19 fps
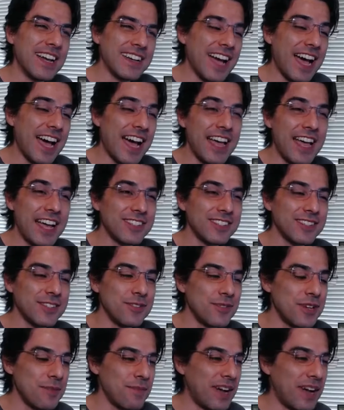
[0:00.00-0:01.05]
I actually
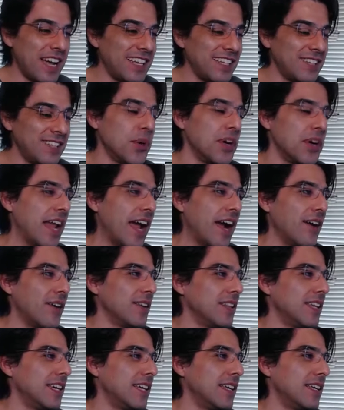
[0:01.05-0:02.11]
wouldn't mind doing
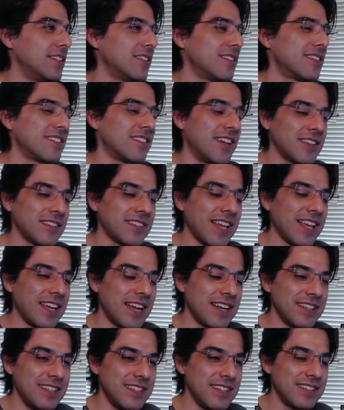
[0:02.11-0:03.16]
hourly just as long as I got
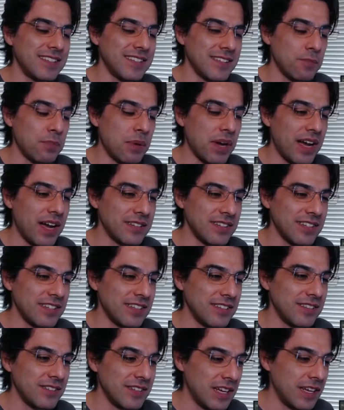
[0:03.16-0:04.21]
a decent deposit,
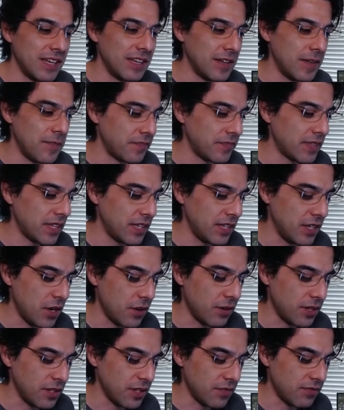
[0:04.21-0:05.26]
um, you know,
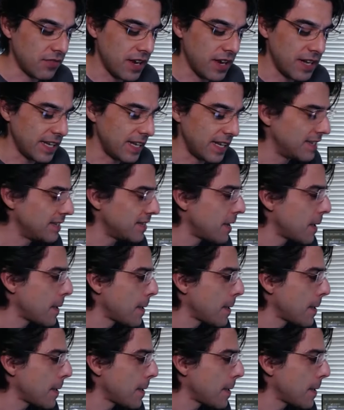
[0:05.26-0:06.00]
on the front end.